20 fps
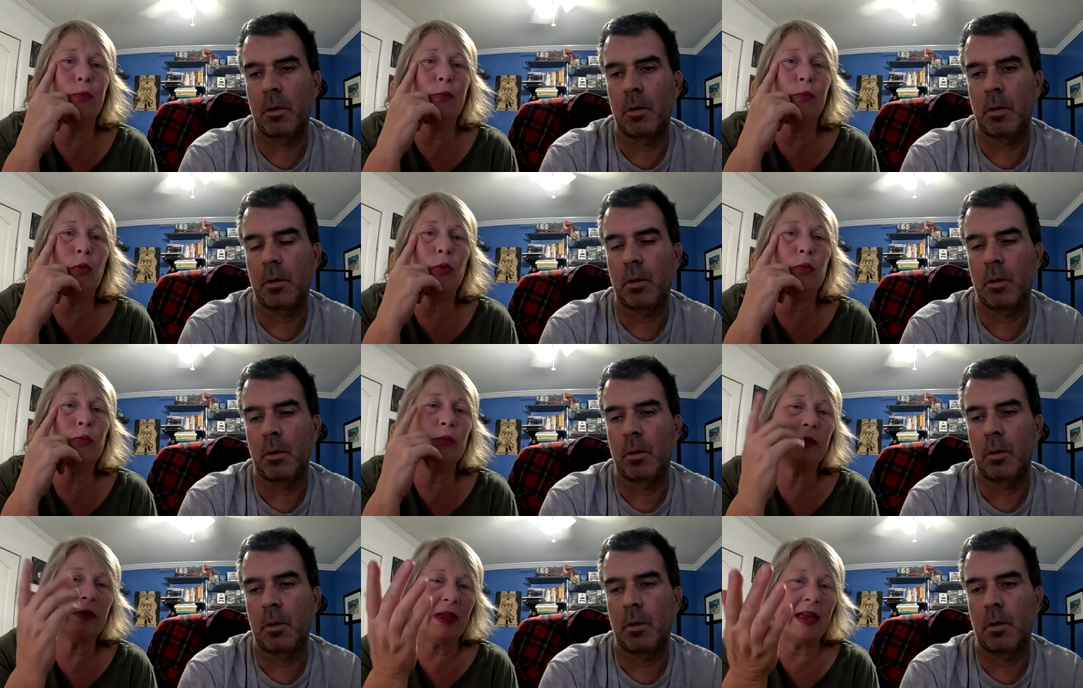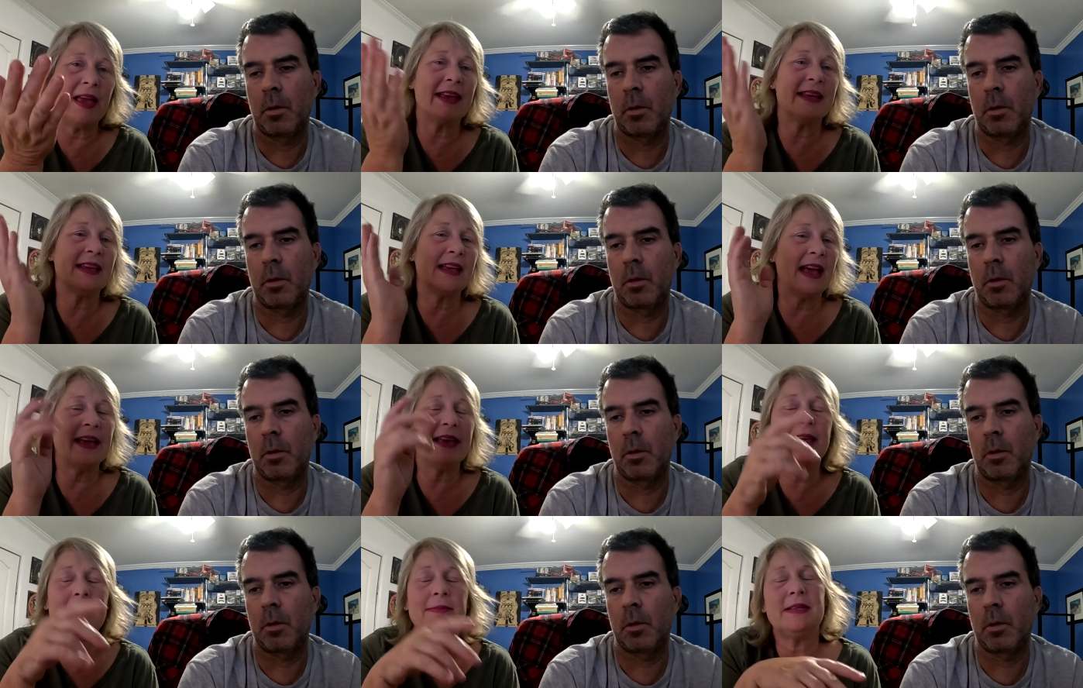Speaker 1: when, like I
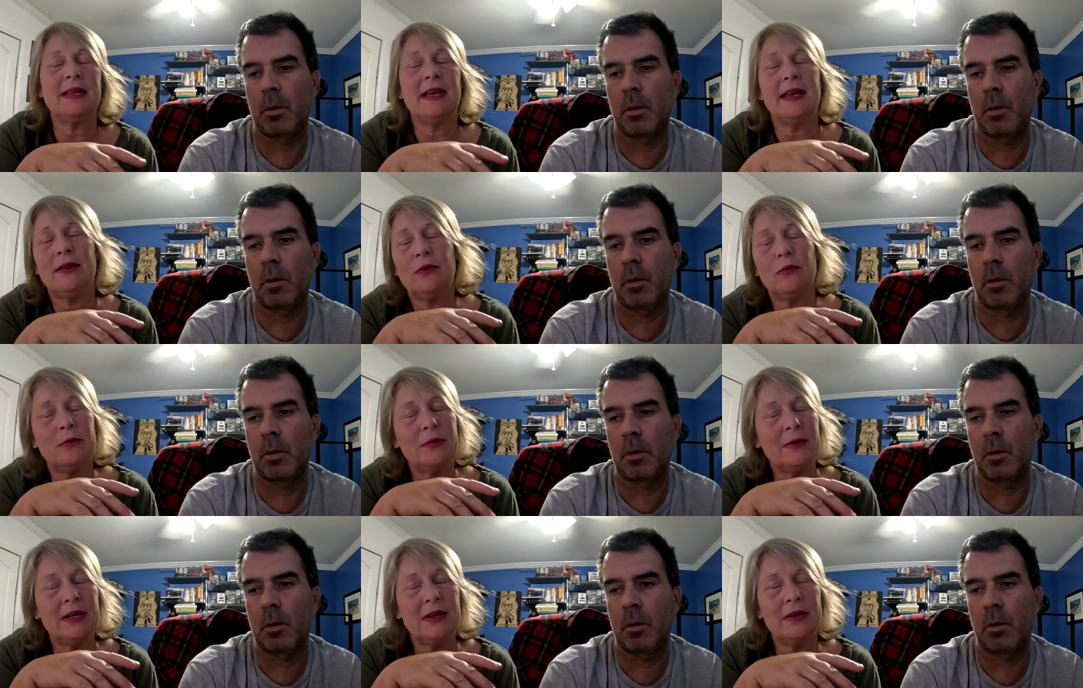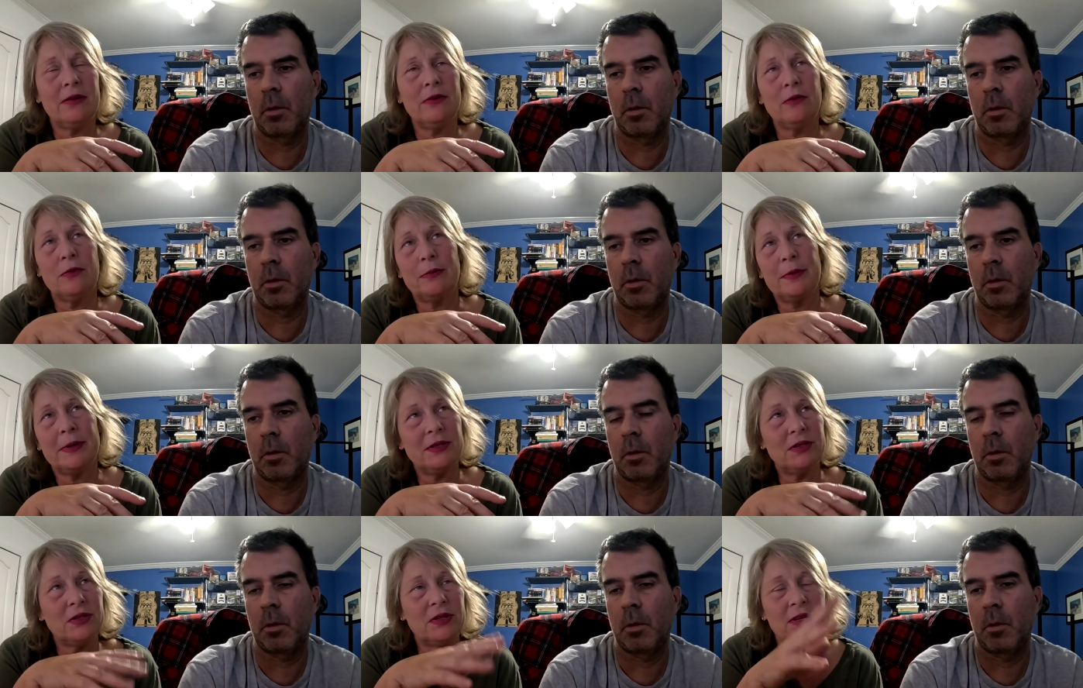keep saying
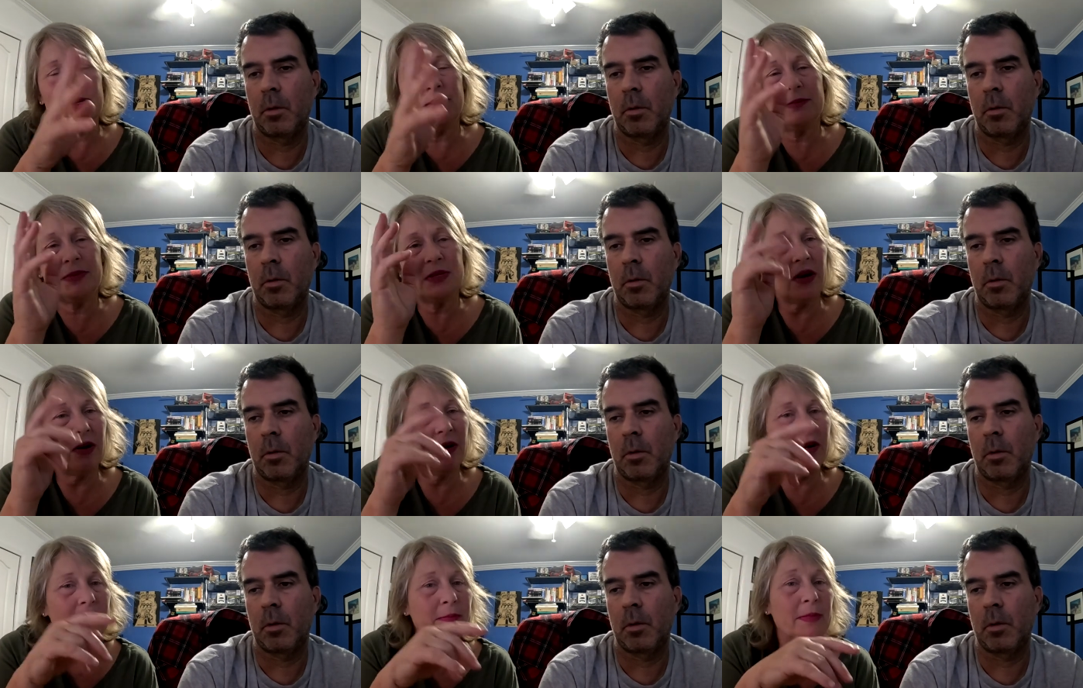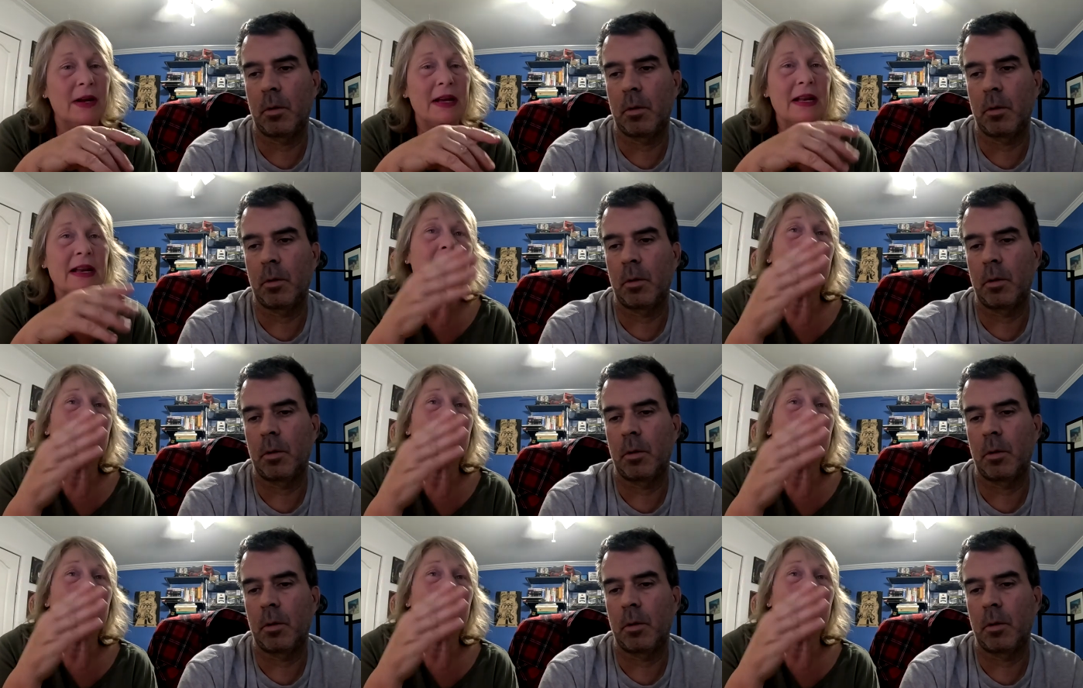Norwegian, I'm sorry, but